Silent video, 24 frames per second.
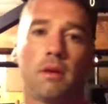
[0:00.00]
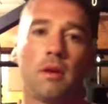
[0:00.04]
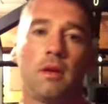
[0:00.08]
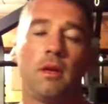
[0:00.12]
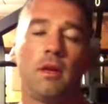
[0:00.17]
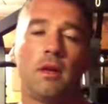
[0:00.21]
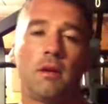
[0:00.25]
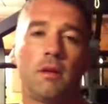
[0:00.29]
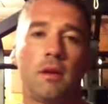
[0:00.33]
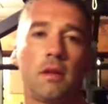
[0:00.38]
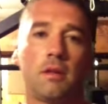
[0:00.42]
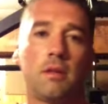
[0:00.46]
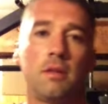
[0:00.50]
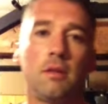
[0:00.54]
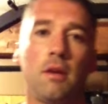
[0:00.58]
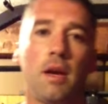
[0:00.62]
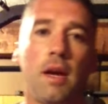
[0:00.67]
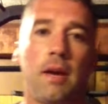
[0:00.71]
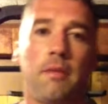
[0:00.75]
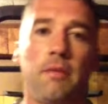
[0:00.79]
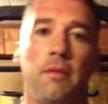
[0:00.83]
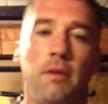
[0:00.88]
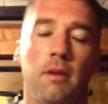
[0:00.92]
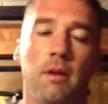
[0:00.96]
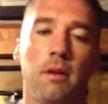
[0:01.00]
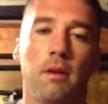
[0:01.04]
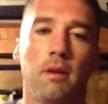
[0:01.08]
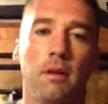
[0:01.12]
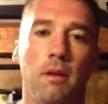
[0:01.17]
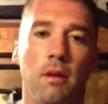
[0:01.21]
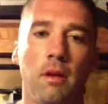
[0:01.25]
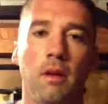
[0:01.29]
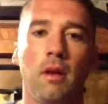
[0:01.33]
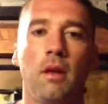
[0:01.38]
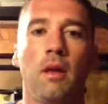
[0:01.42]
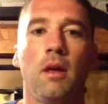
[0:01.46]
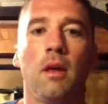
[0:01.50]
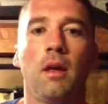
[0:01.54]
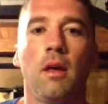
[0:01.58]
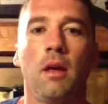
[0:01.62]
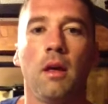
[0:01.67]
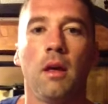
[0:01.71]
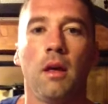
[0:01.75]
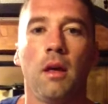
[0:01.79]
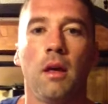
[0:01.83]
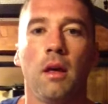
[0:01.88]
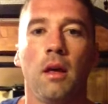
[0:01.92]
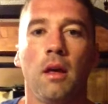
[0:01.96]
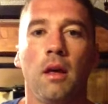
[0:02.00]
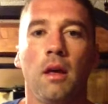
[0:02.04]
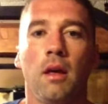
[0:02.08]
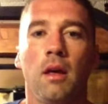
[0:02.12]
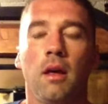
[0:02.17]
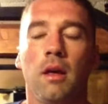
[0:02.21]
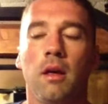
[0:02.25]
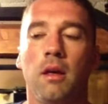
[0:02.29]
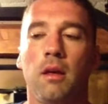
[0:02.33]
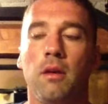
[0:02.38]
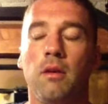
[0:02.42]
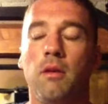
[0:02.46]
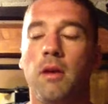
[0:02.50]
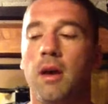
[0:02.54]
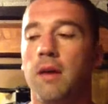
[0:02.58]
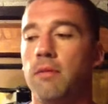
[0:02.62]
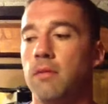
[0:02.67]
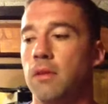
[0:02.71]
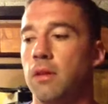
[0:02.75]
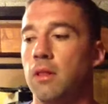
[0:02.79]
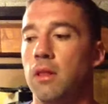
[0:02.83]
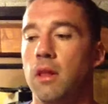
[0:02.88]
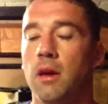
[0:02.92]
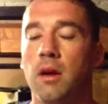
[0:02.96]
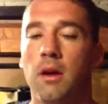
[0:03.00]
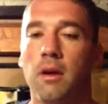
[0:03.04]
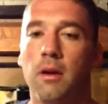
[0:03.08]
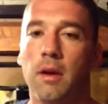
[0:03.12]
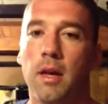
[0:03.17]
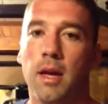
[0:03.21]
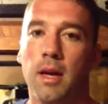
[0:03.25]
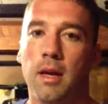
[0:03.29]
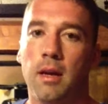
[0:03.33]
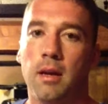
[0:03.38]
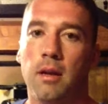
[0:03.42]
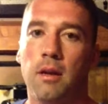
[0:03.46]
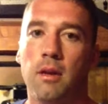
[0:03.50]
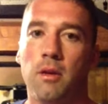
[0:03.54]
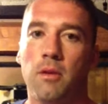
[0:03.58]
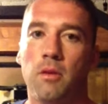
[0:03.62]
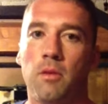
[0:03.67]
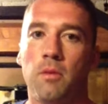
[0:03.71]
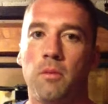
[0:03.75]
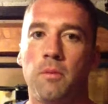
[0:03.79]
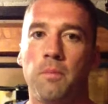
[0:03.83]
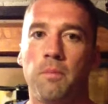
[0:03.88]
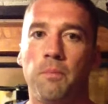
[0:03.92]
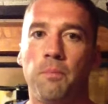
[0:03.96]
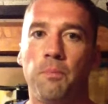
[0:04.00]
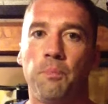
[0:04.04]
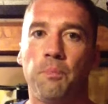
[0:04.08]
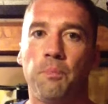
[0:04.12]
You know, because you have to learn how to do them.